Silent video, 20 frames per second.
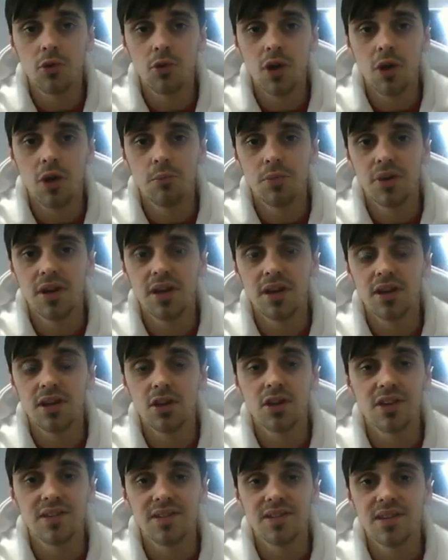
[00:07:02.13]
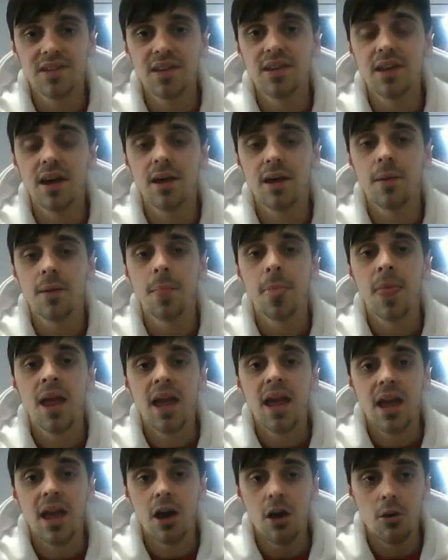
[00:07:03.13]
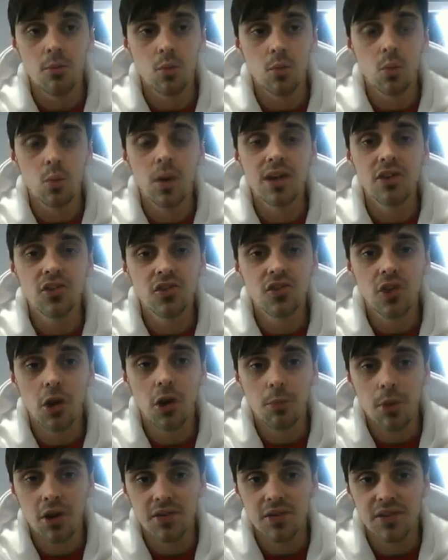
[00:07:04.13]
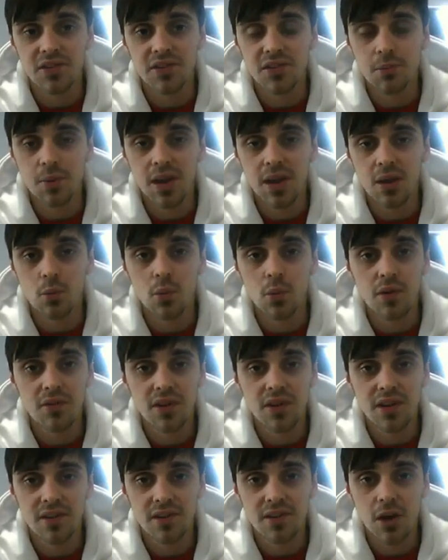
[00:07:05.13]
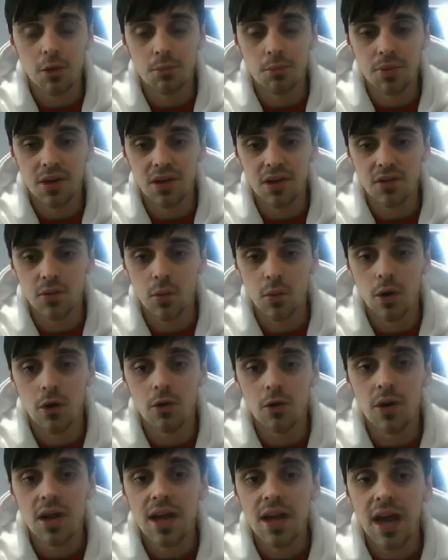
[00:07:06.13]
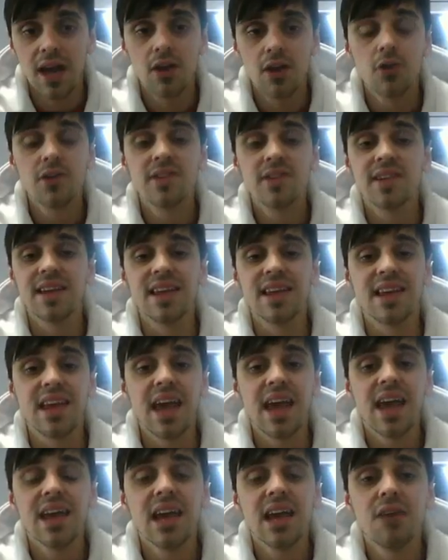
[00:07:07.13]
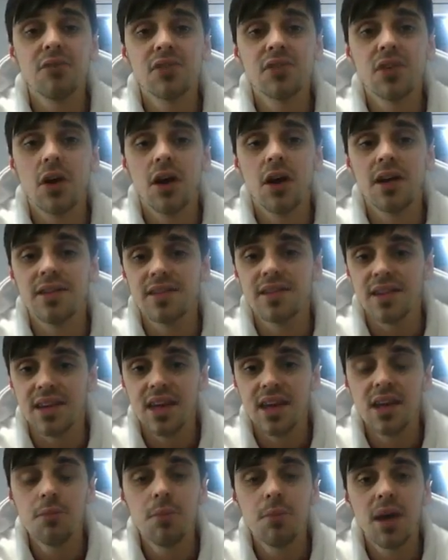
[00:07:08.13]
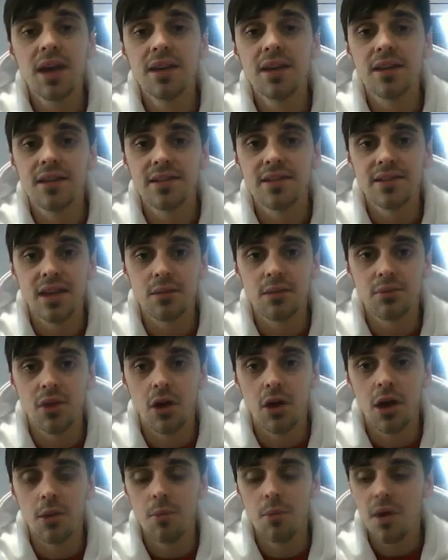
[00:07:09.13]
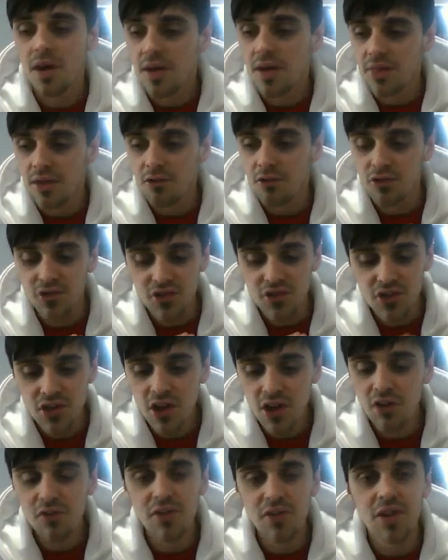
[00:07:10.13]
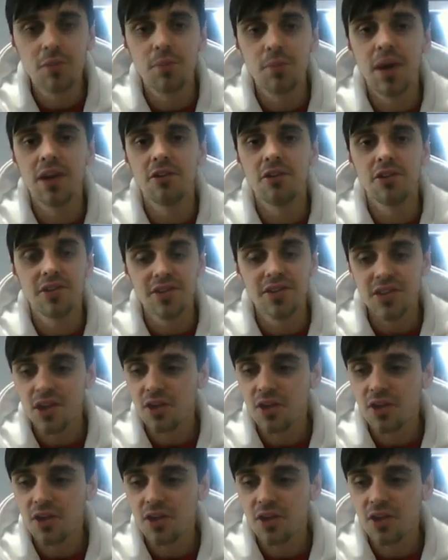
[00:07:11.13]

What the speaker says: company, and you can see that when you start participating within this company as well. And honestly, getting advertised and getting paid at the same time, there is nothing better. There's